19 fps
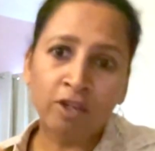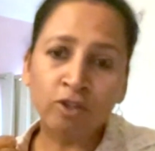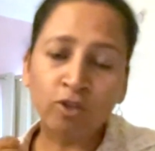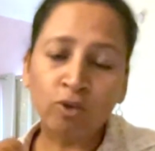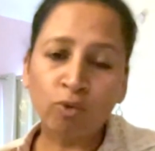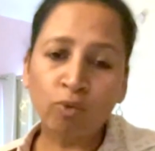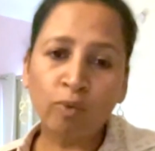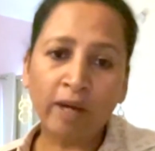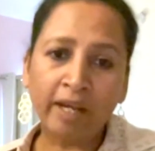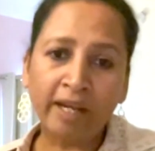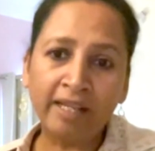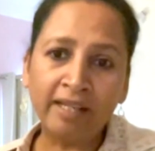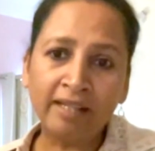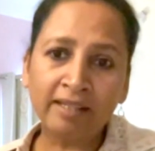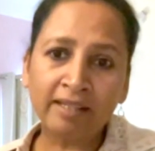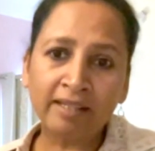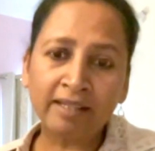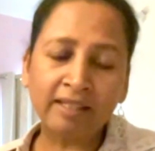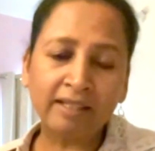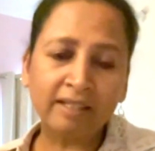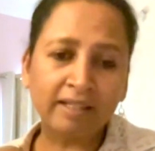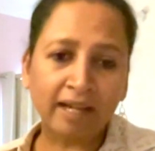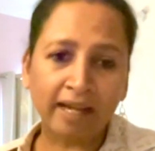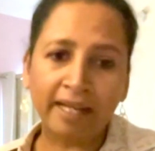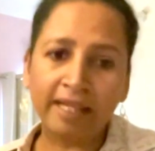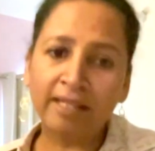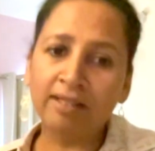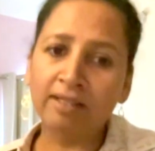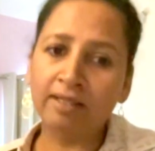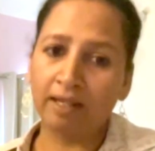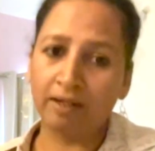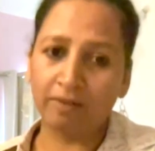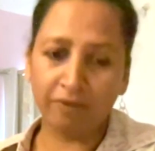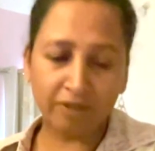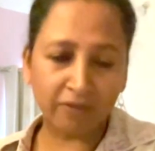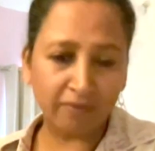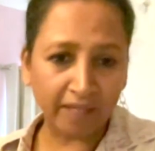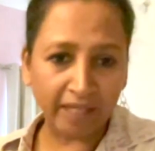So one is that the dye
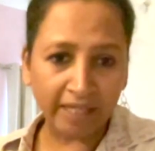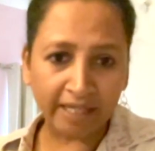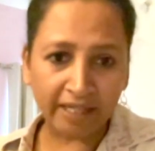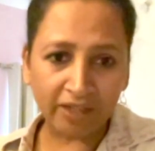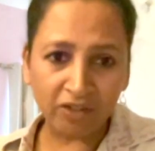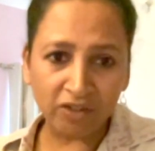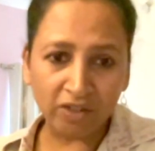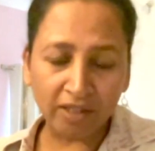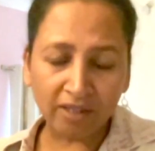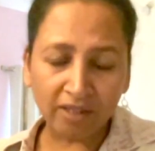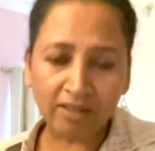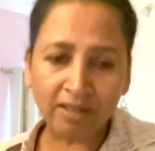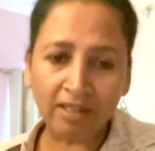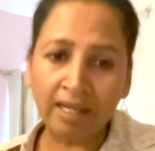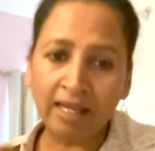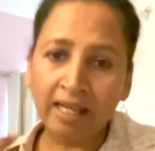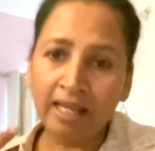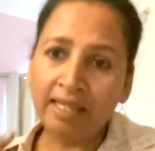itself is very dangerous.